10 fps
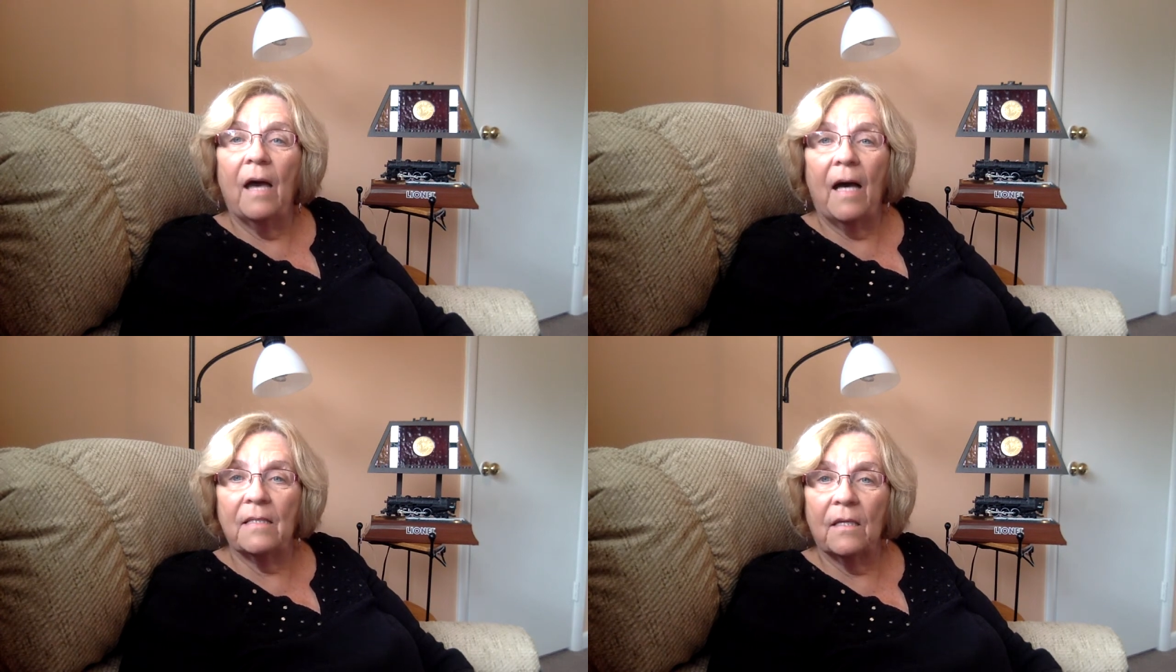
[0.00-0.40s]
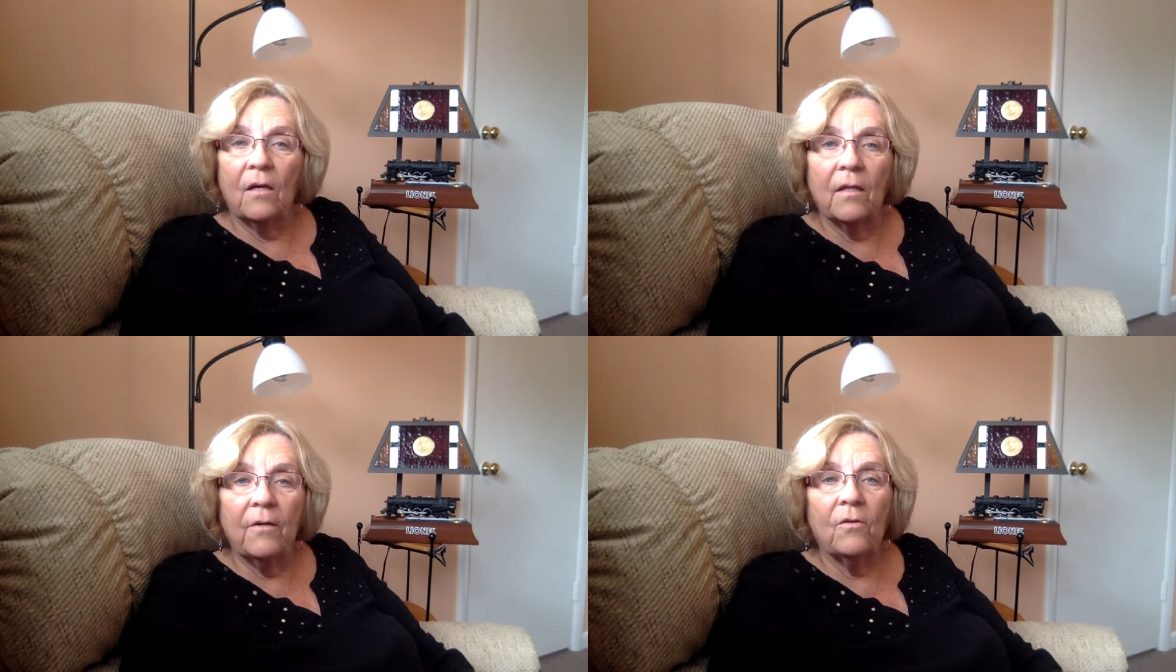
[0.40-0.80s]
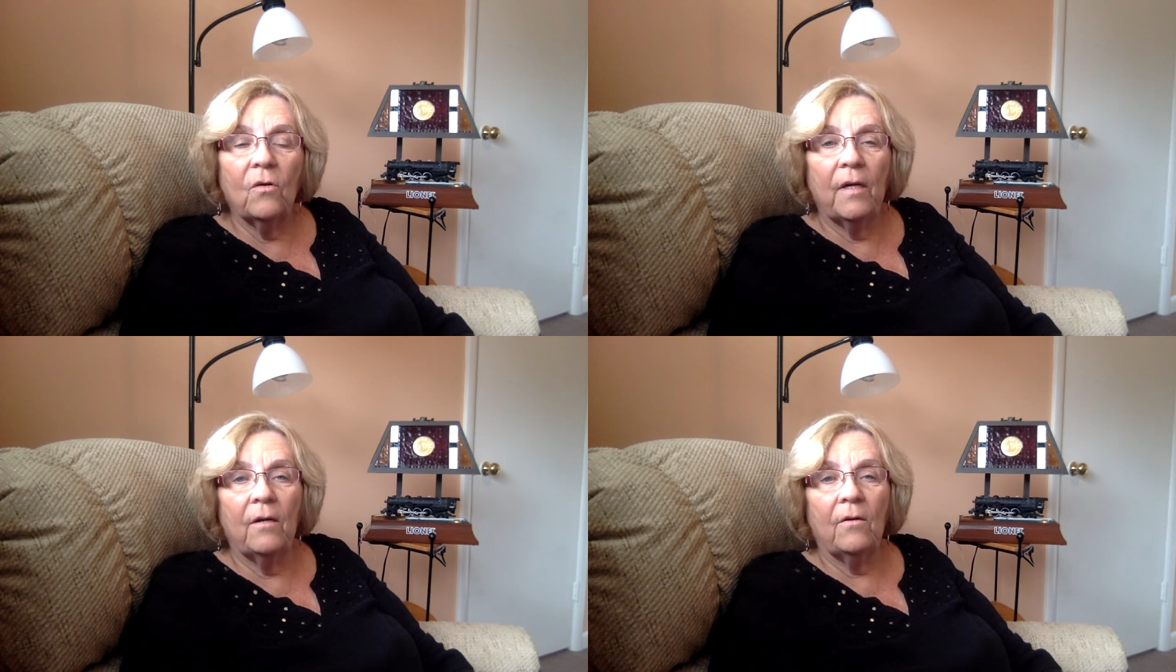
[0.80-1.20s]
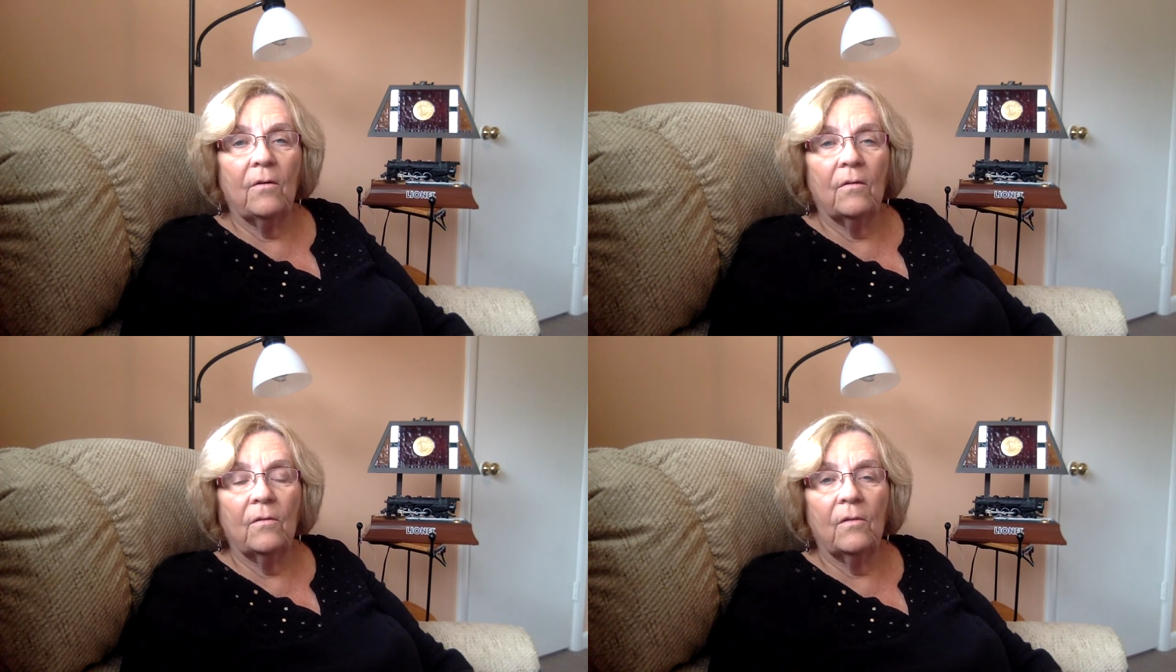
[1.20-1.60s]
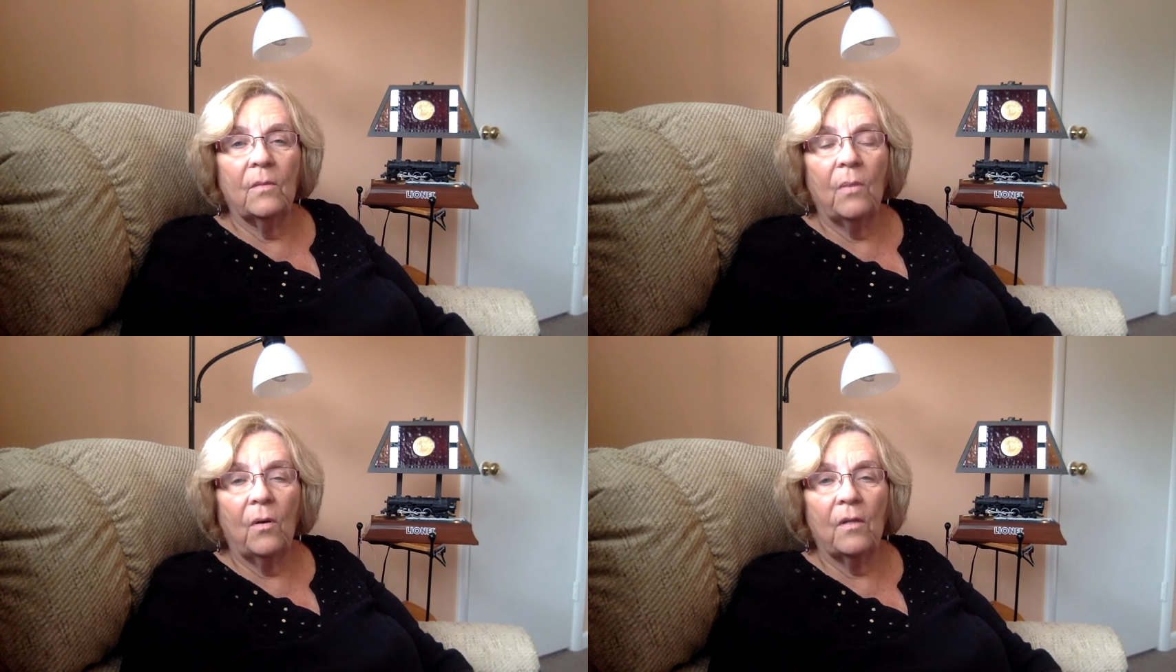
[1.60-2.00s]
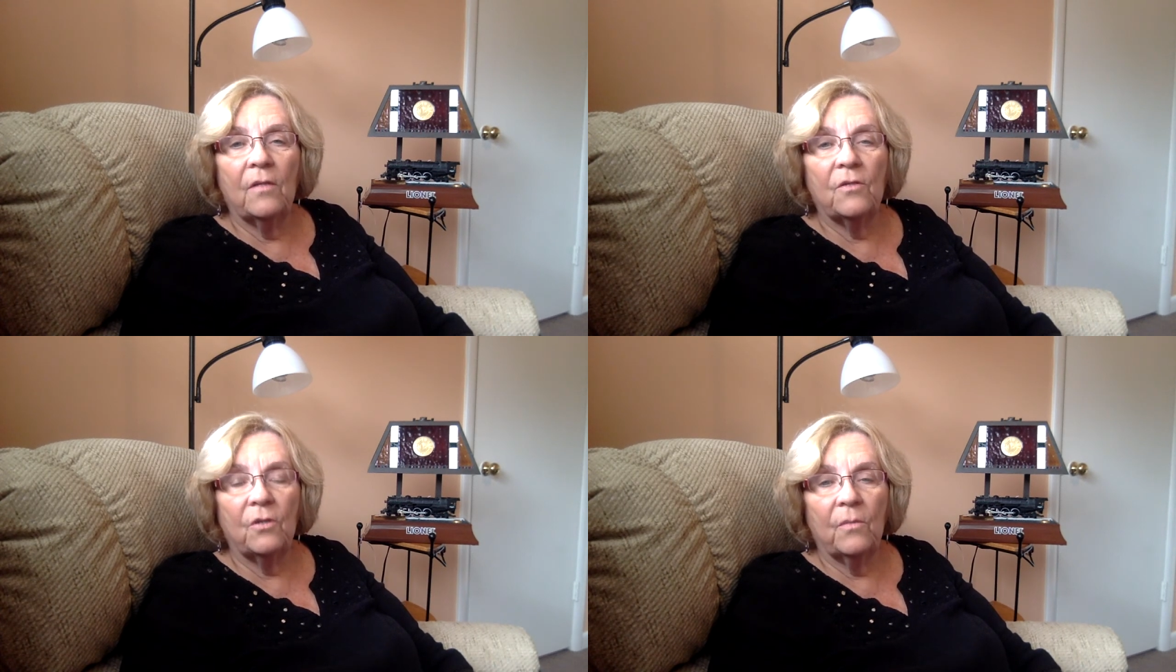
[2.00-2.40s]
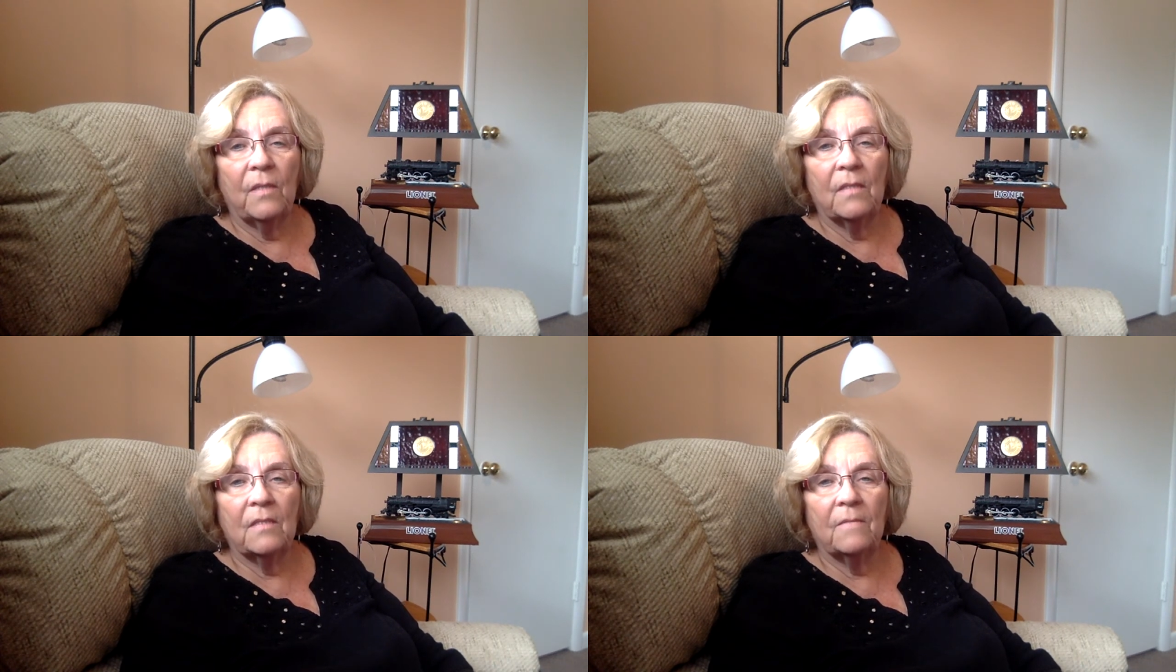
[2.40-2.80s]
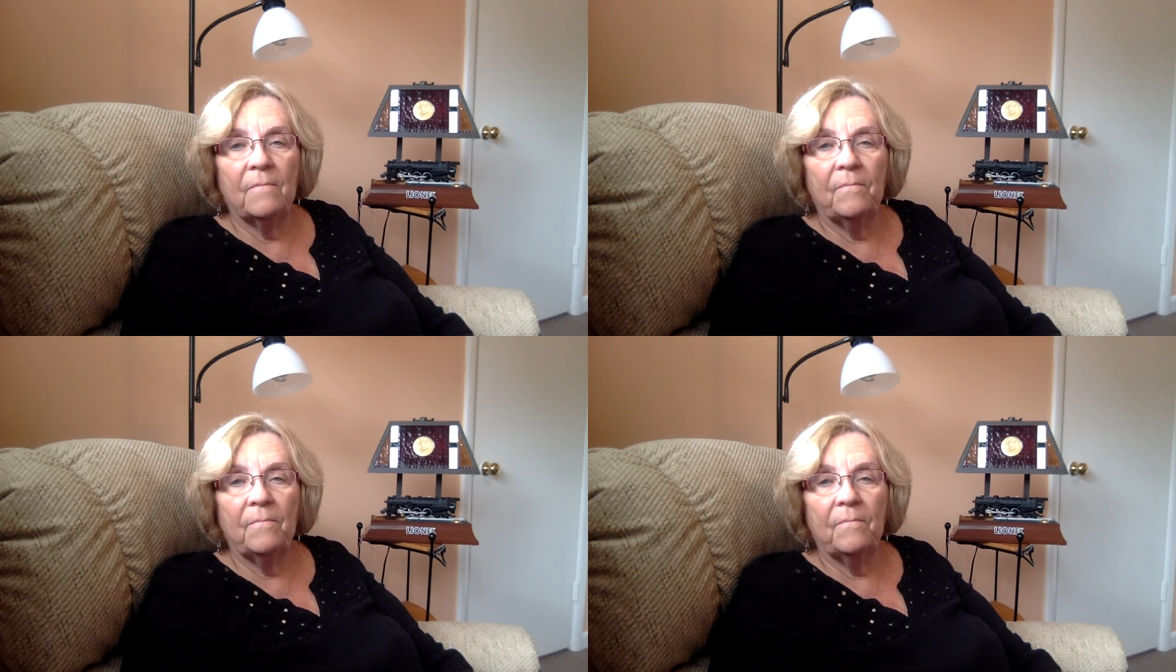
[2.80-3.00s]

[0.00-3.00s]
as a clerical error on the part of the Germans.